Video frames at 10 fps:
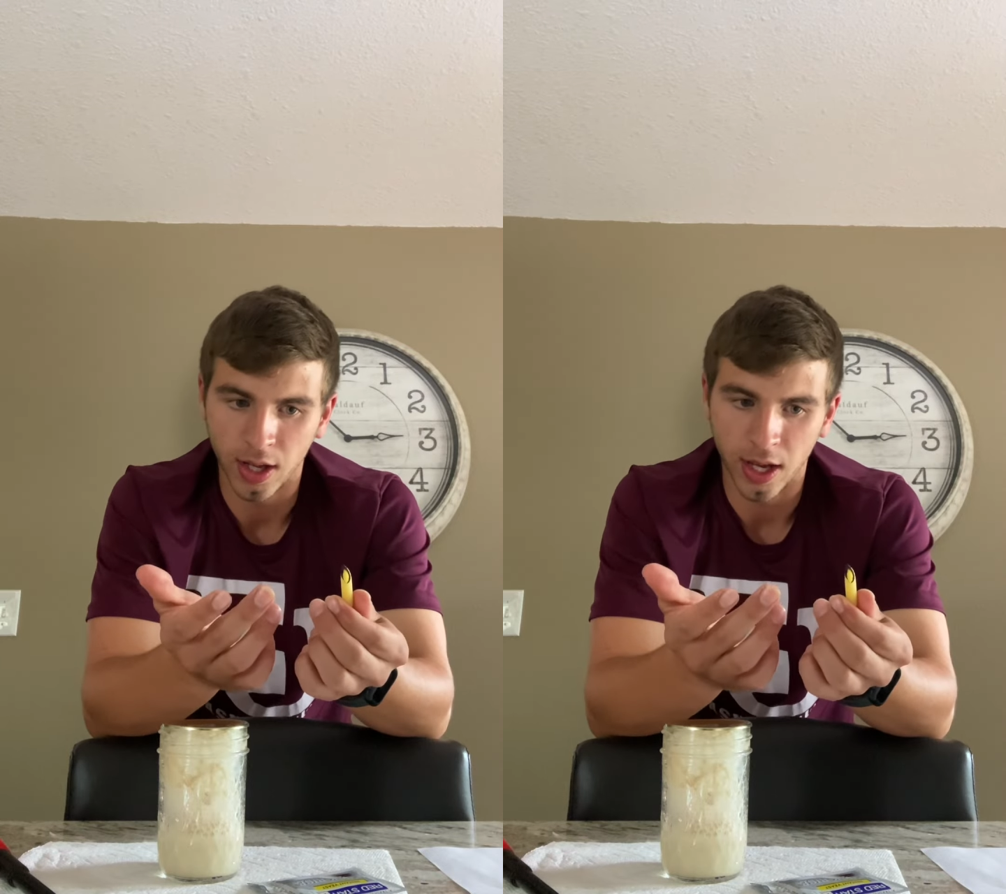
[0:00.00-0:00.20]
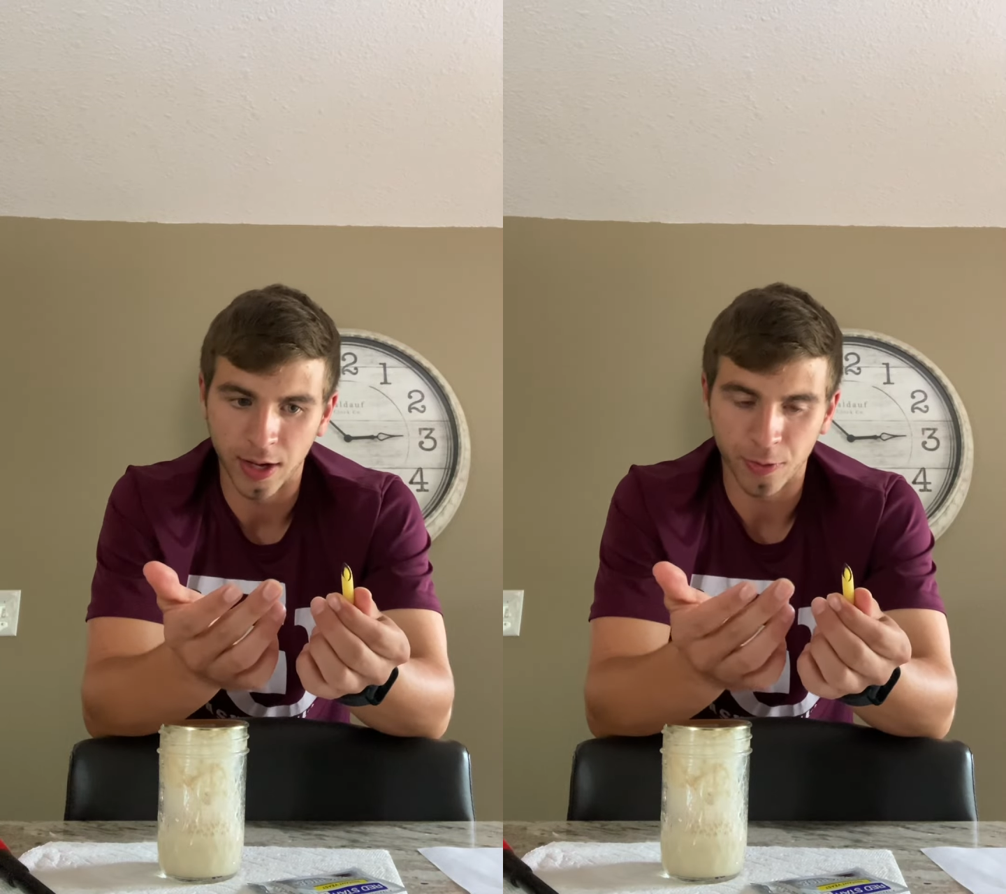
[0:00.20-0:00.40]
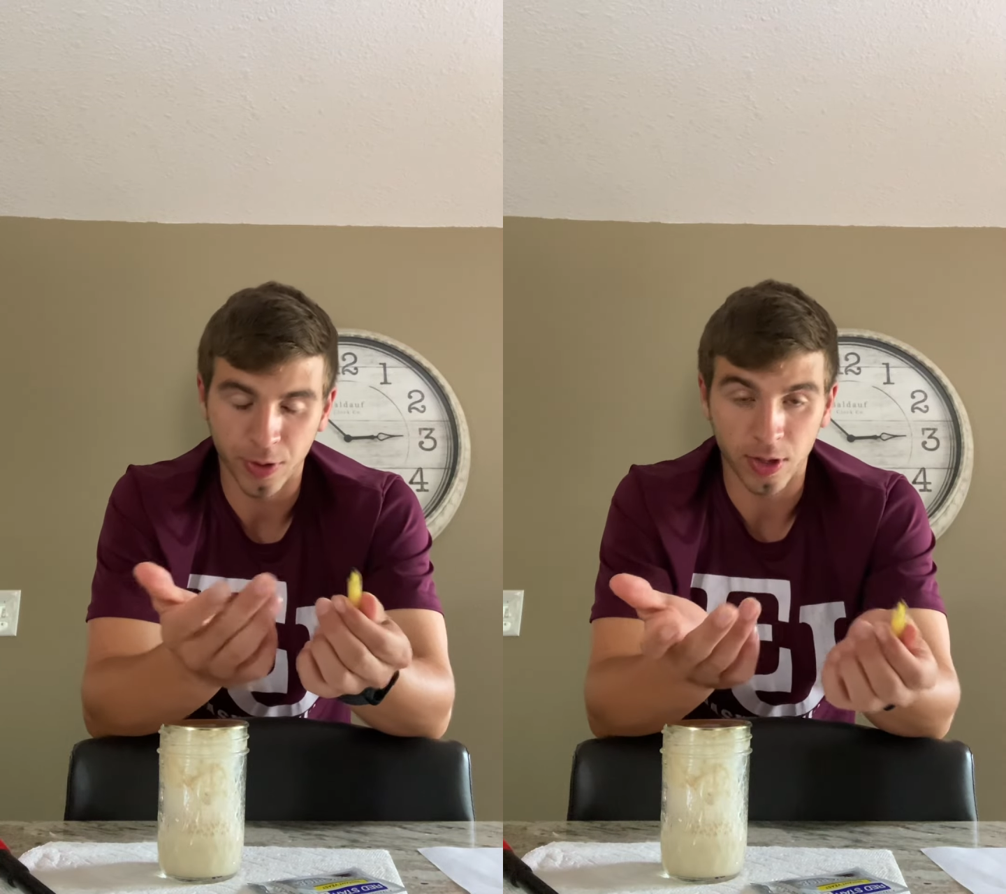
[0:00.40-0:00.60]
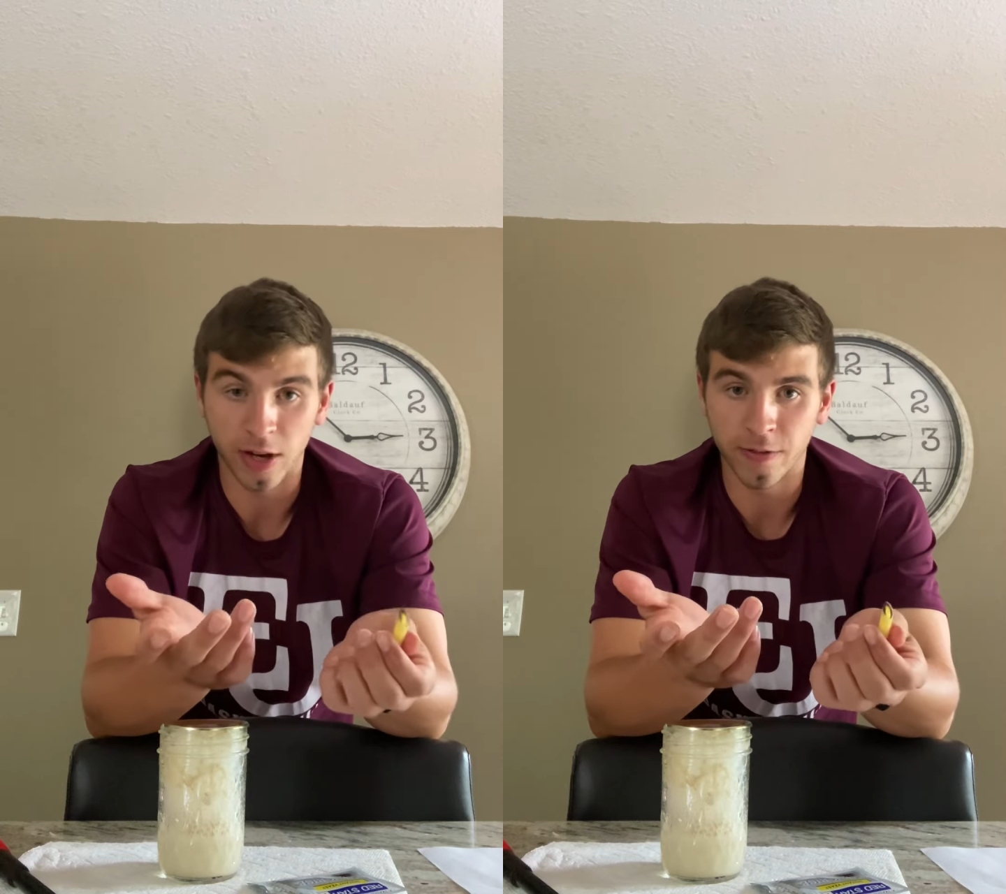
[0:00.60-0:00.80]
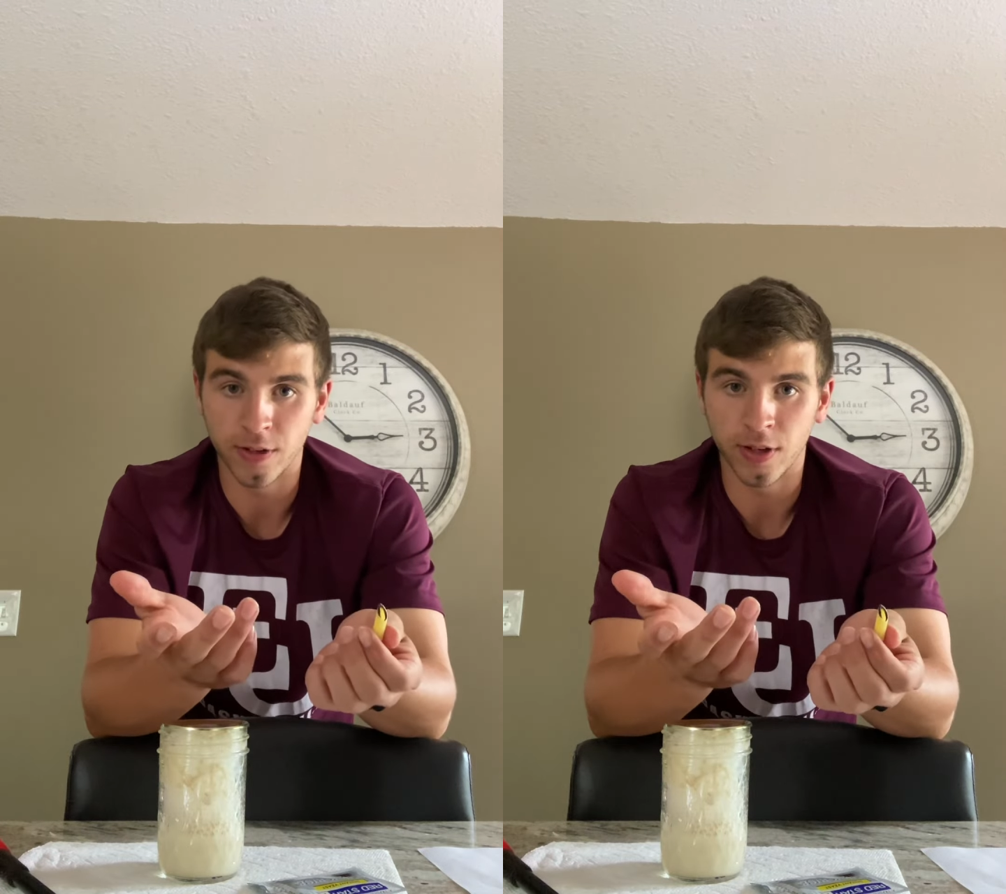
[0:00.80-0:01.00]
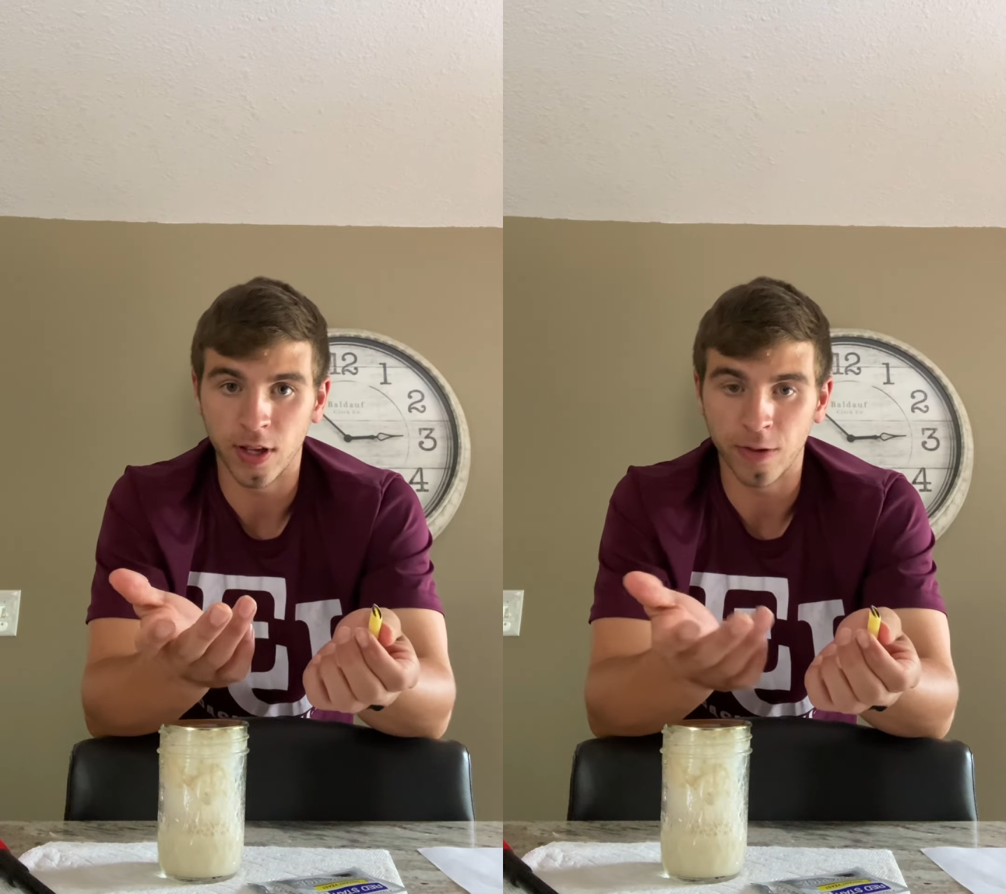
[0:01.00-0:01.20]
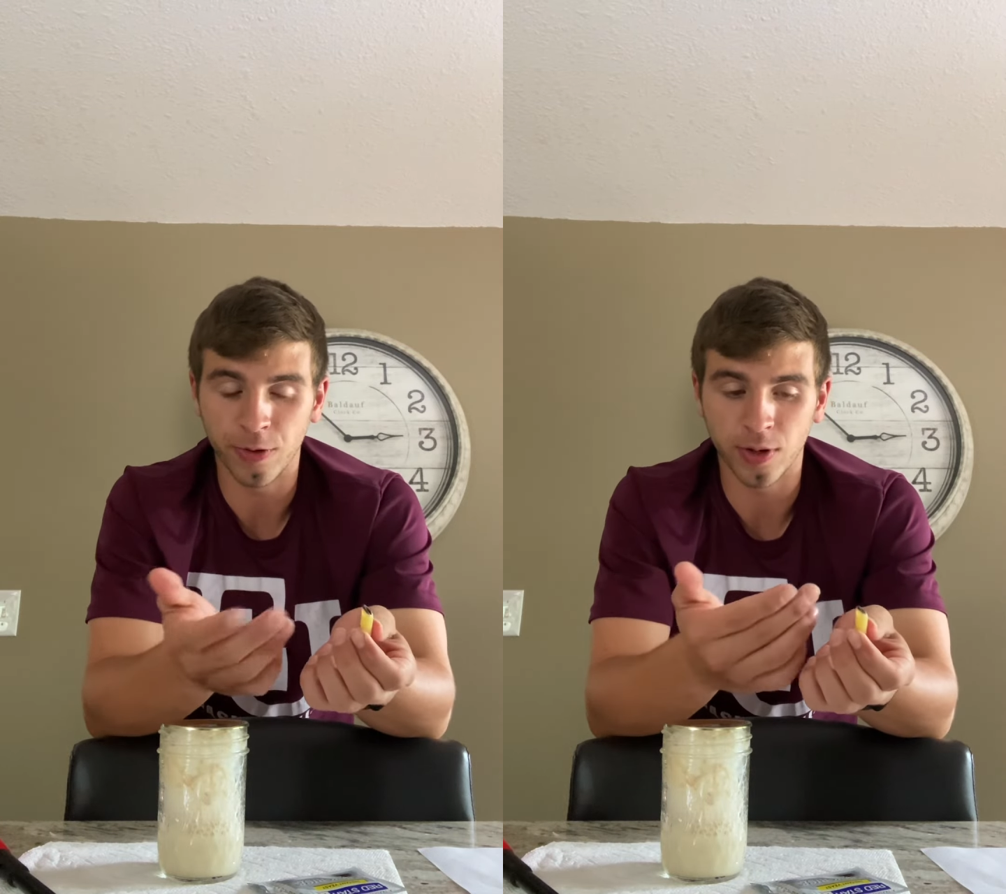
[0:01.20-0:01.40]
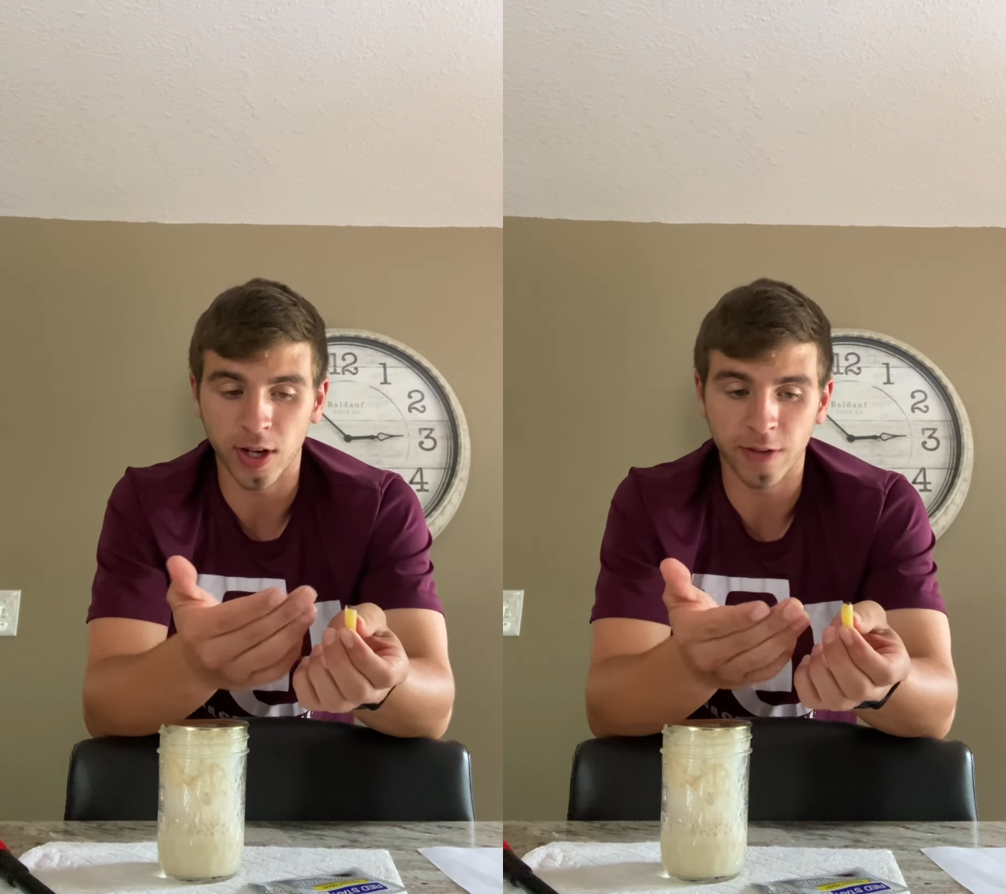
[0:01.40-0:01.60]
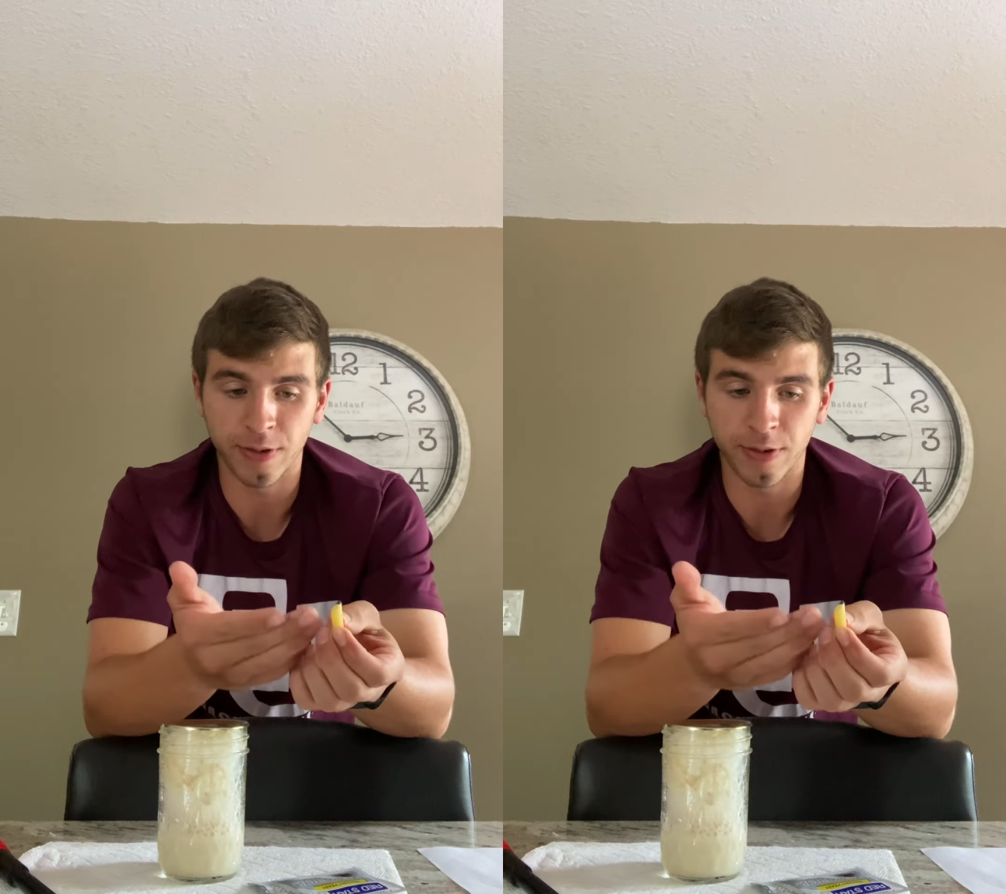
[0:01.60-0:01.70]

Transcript: and if we don't have